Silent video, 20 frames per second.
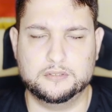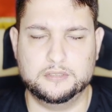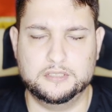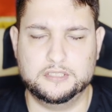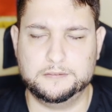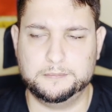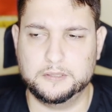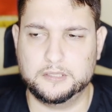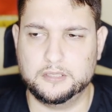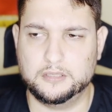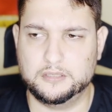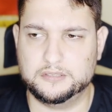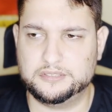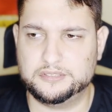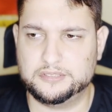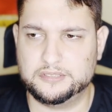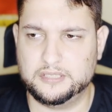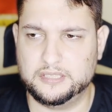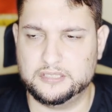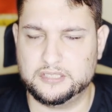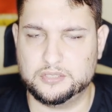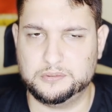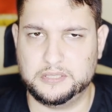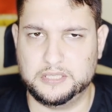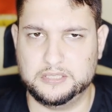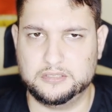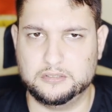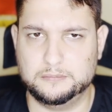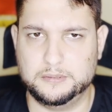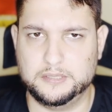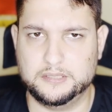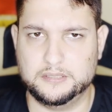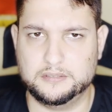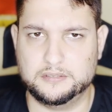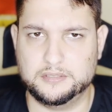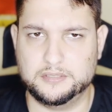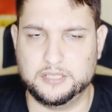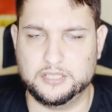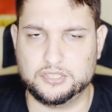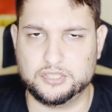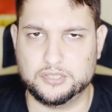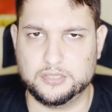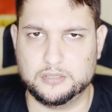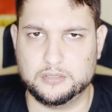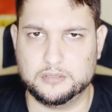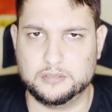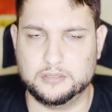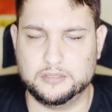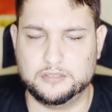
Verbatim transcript: it's because I try to be international.